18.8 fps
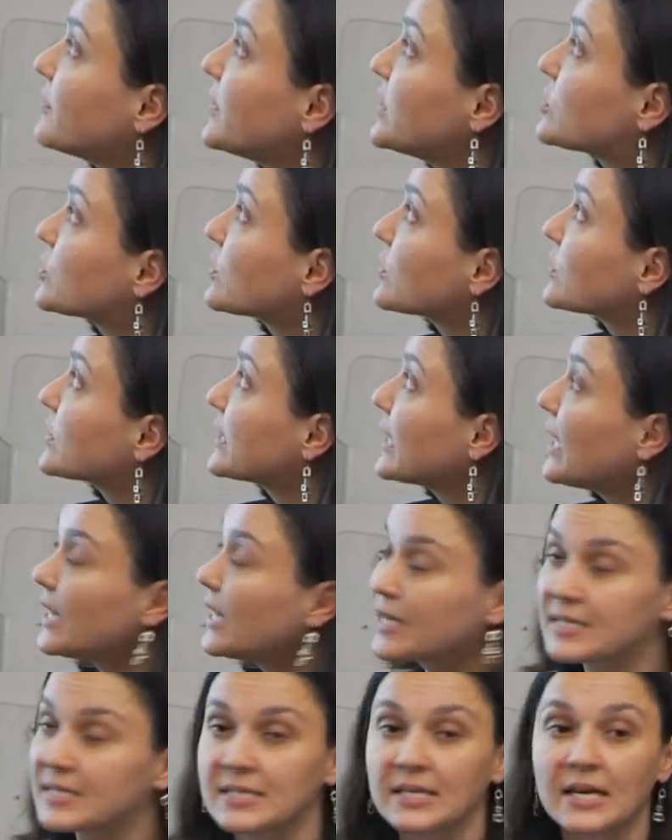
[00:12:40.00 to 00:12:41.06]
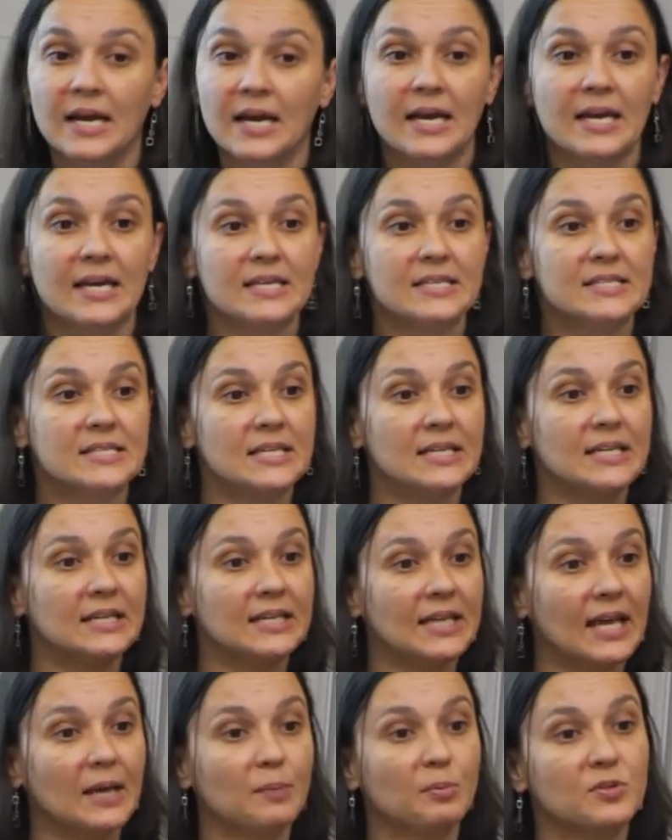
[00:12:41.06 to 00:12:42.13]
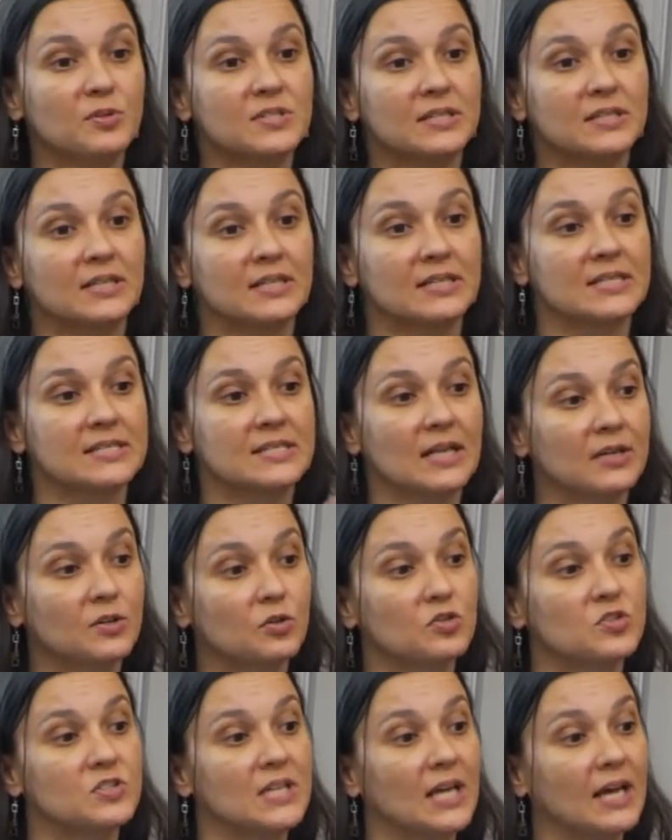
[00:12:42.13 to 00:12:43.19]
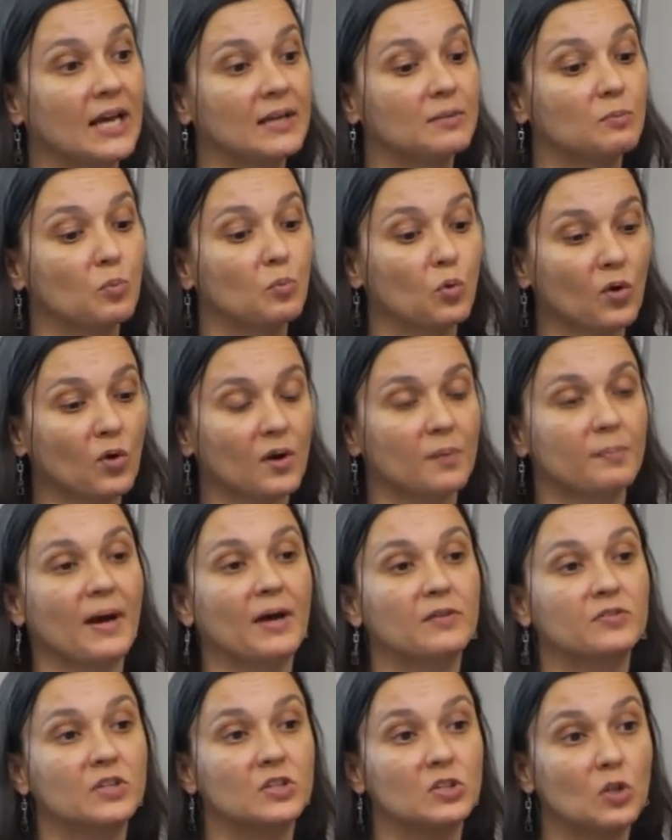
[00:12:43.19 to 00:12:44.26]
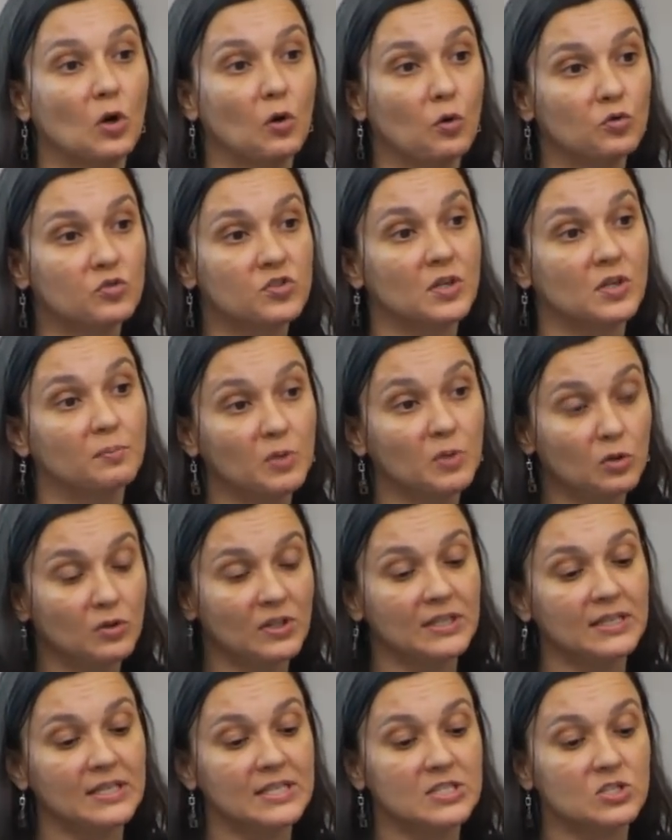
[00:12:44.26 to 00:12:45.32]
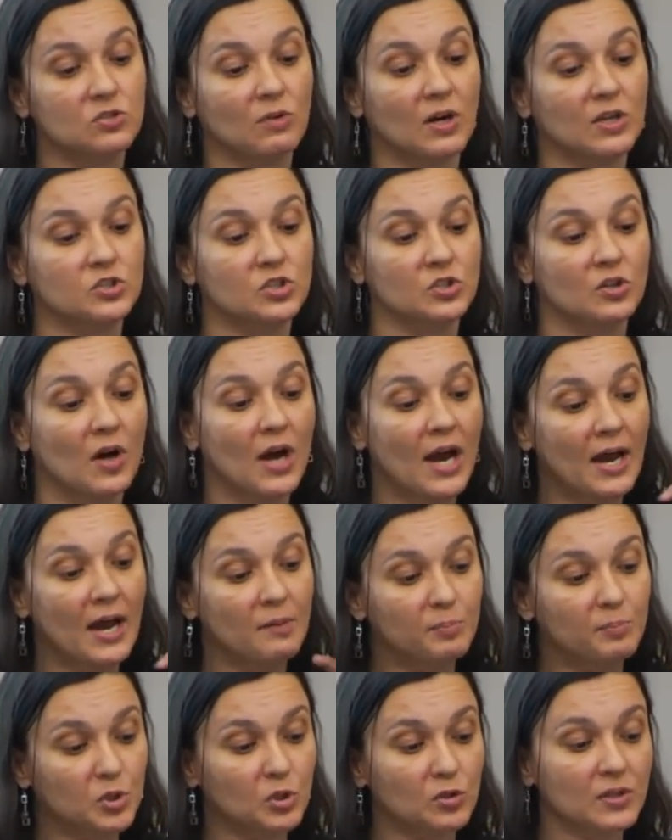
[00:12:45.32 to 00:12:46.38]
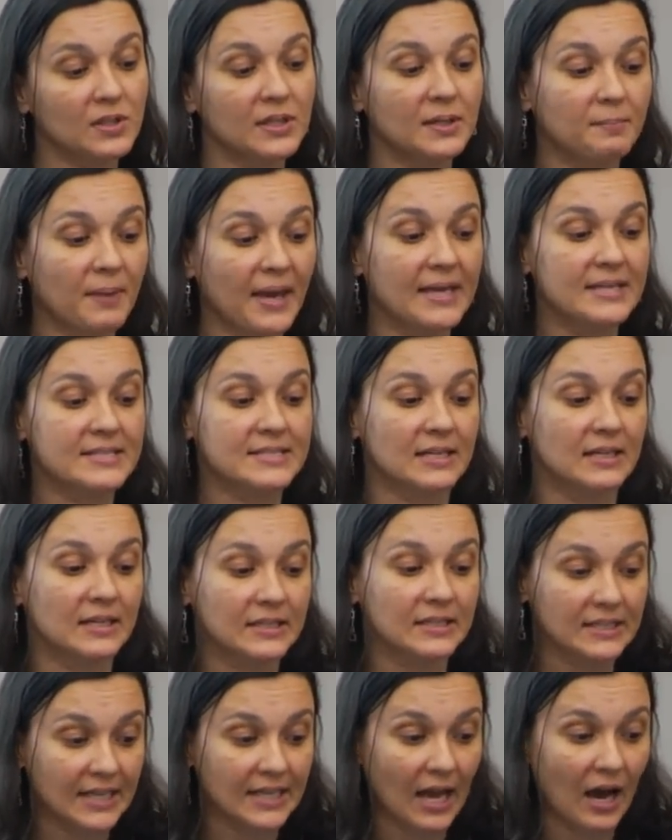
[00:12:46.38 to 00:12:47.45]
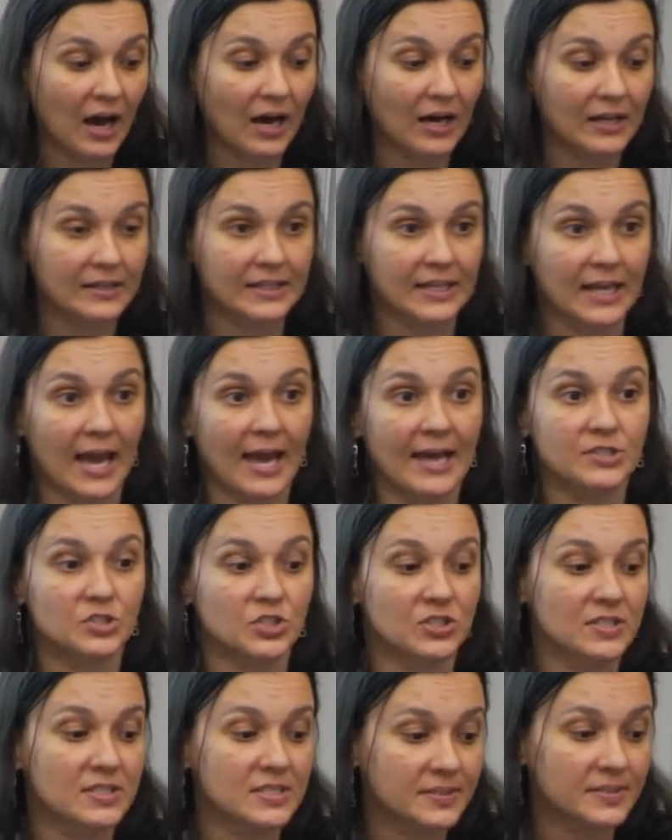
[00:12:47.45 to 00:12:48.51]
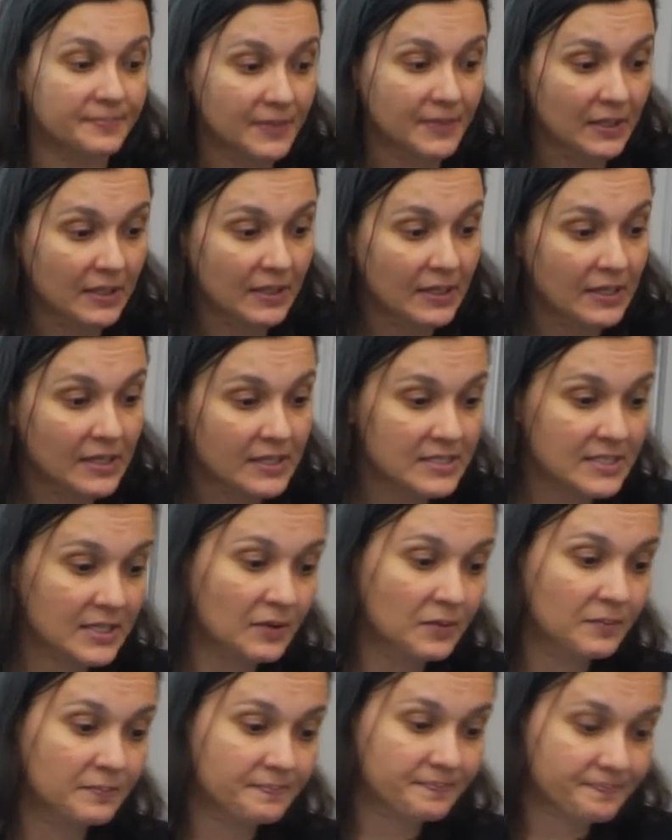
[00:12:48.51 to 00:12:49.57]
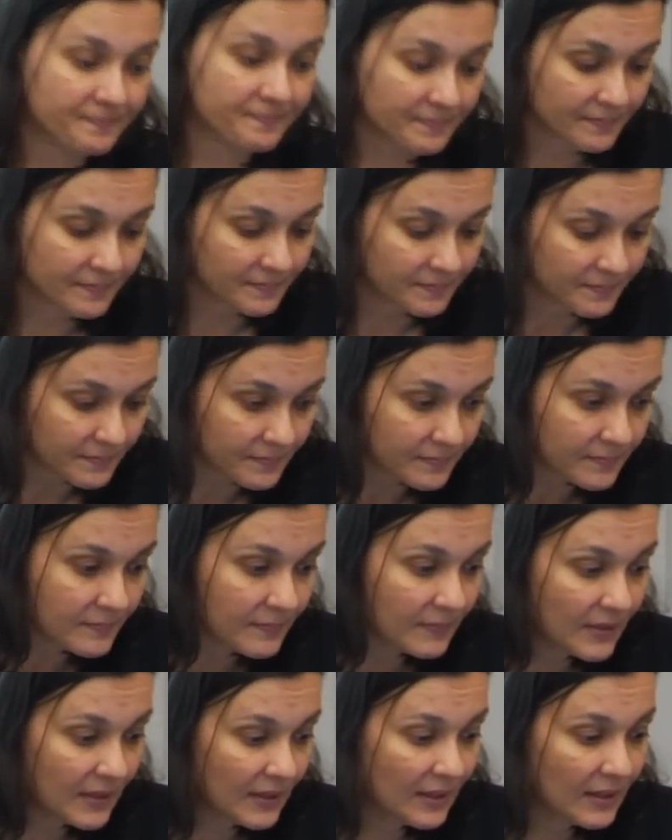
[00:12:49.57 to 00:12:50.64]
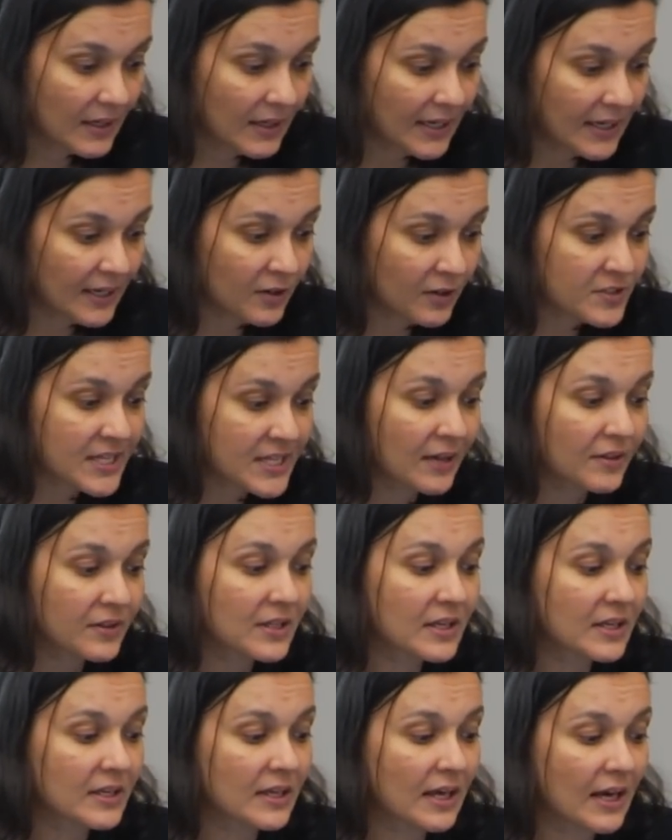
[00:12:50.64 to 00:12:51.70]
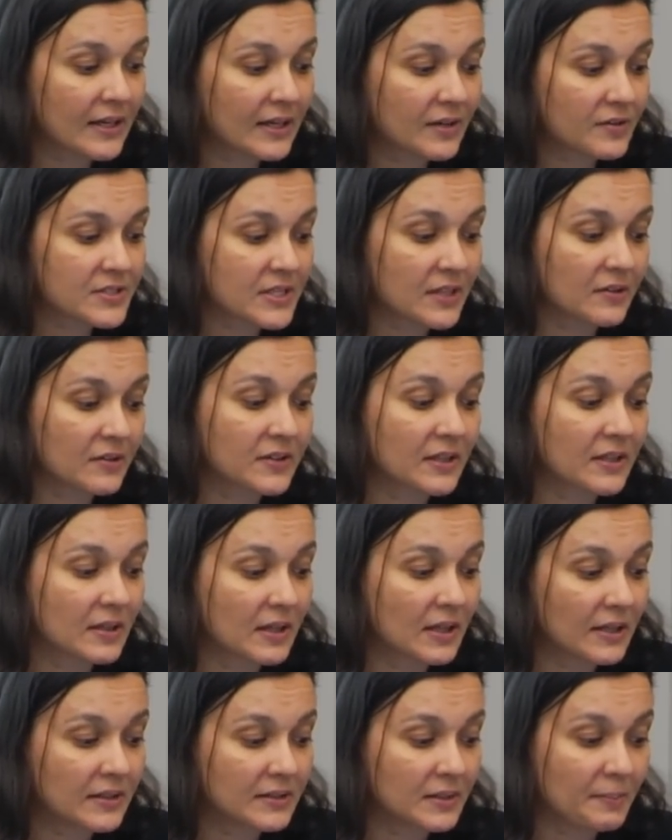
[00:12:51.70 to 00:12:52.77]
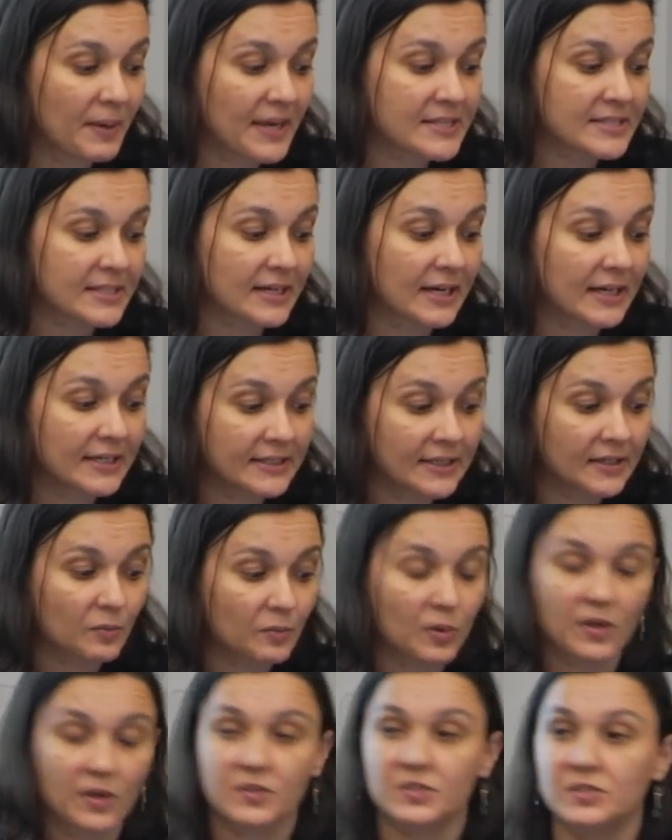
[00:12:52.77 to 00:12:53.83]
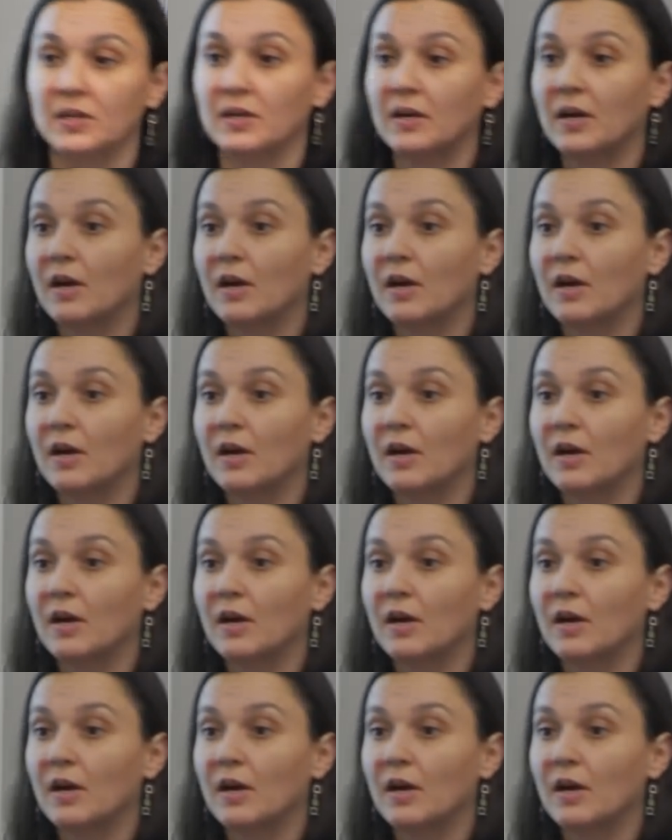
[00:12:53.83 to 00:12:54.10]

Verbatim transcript: feature does is it enables us to understand more about the node's community structure purely based on the edges. So here's how the basic idea works.